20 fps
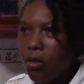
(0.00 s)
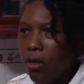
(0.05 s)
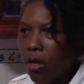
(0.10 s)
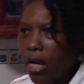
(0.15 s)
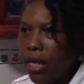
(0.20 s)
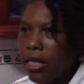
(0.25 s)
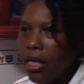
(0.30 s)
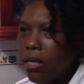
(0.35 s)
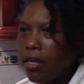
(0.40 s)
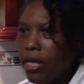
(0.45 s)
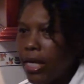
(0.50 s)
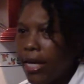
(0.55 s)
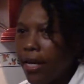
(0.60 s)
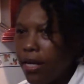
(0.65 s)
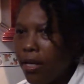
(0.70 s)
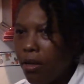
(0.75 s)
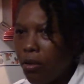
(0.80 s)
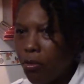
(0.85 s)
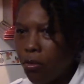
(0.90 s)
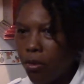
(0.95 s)

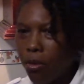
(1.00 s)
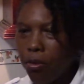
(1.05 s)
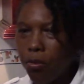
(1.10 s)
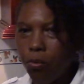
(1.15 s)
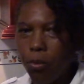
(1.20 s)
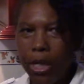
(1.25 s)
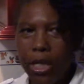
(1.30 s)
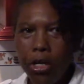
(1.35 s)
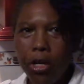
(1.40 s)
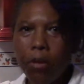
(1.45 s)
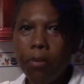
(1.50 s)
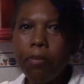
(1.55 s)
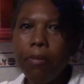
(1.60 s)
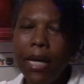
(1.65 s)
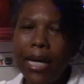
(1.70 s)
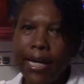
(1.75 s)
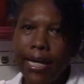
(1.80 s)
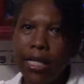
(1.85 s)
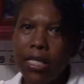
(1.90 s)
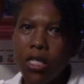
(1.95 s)
anything when you're
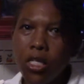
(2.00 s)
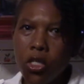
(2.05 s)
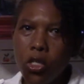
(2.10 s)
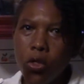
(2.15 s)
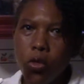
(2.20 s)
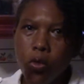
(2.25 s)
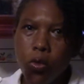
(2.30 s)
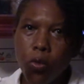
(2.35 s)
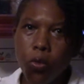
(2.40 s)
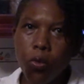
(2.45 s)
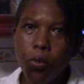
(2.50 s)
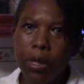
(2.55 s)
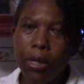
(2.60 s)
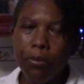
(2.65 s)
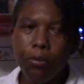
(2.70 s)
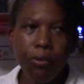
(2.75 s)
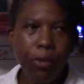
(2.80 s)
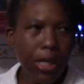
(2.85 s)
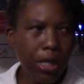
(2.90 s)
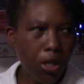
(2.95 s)
making stew
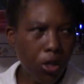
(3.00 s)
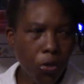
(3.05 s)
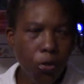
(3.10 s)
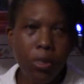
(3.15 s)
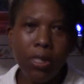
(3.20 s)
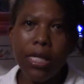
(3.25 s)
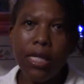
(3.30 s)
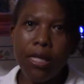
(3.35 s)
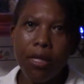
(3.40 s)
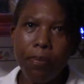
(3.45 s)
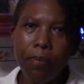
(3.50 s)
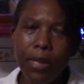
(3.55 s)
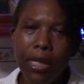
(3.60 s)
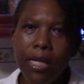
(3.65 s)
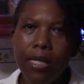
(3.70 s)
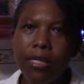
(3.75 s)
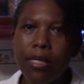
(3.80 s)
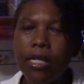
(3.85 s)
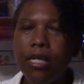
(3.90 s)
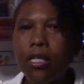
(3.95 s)
with using the
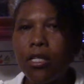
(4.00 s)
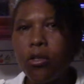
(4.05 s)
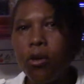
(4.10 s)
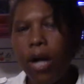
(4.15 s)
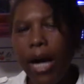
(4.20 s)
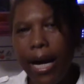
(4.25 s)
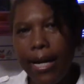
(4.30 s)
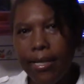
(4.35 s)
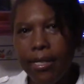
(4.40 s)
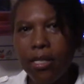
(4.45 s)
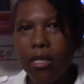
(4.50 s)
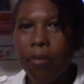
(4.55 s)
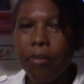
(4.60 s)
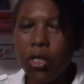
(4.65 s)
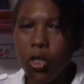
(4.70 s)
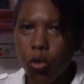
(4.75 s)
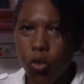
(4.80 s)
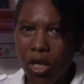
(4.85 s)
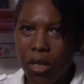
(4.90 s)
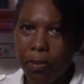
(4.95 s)
peas is to add some
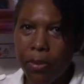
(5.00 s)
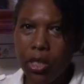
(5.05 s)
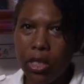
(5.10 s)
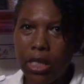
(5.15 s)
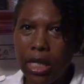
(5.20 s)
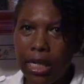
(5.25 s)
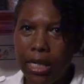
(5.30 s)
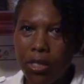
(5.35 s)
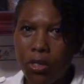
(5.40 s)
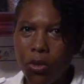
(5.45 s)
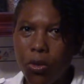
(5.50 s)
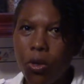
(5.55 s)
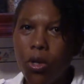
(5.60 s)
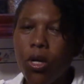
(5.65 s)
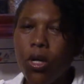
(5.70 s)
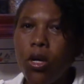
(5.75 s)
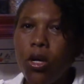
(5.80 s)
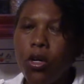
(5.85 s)
sweet potato.